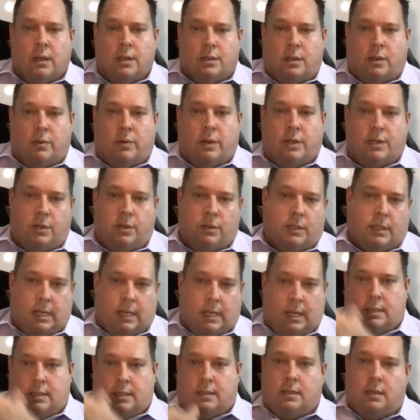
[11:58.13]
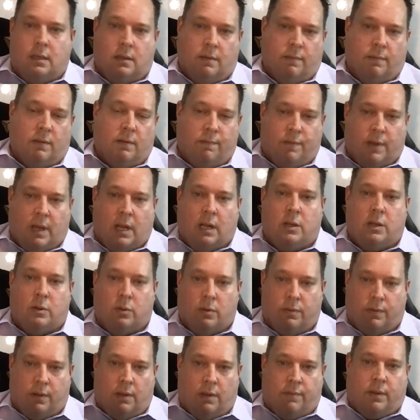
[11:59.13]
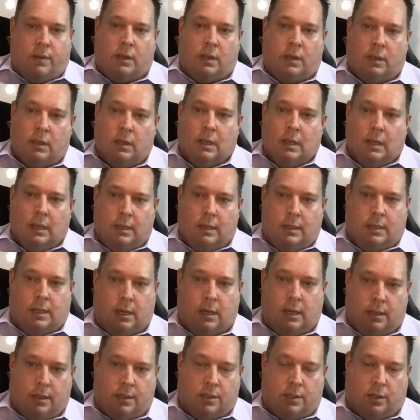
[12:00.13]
So as you start to think of the value of having data